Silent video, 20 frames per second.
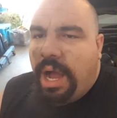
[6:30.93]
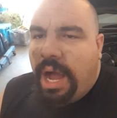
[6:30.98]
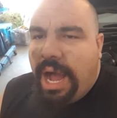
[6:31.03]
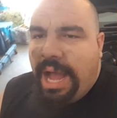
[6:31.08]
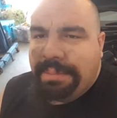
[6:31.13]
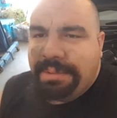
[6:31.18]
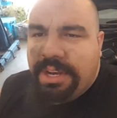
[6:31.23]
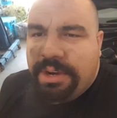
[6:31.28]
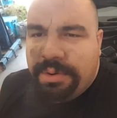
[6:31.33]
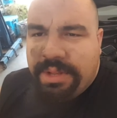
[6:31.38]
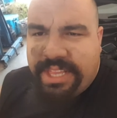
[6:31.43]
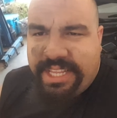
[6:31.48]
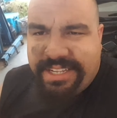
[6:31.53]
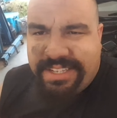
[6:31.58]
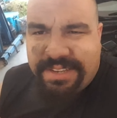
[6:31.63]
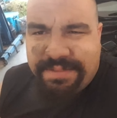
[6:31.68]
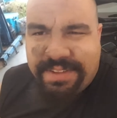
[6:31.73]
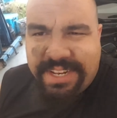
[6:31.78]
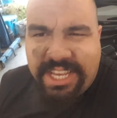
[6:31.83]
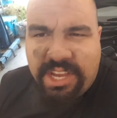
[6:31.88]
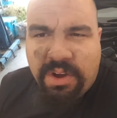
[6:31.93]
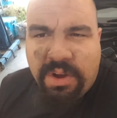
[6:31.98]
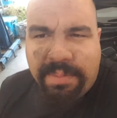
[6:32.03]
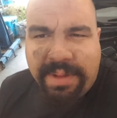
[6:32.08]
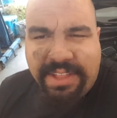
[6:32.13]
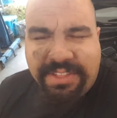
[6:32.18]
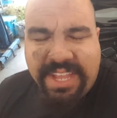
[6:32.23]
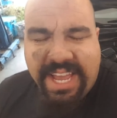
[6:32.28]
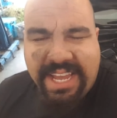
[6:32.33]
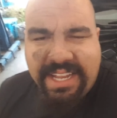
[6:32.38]
gonna release a video
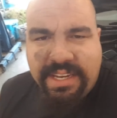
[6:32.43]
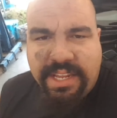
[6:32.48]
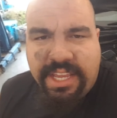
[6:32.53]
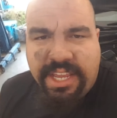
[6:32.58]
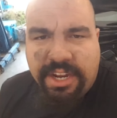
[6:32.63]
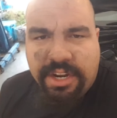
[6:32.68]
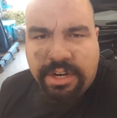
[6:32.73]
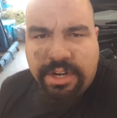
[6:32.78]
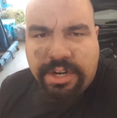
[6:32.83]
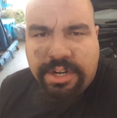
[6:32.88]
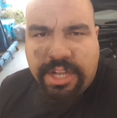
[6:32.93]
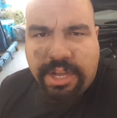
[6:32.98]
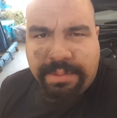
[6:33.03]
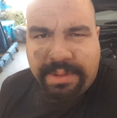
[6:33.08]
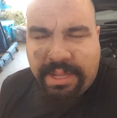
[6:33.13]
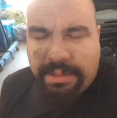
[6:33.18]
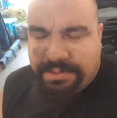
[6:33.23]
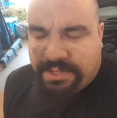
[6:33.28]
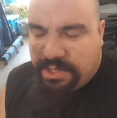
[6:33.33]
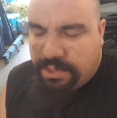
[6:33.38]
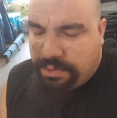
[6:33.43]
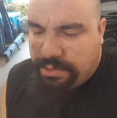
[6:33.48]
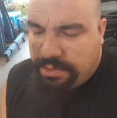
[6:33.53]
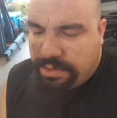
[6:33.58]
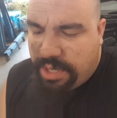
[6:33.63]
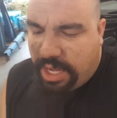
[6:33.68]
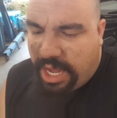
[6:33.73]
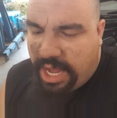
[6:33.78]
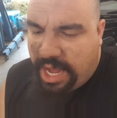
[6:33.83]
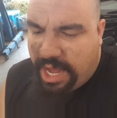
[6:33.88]
about that here coming up soon.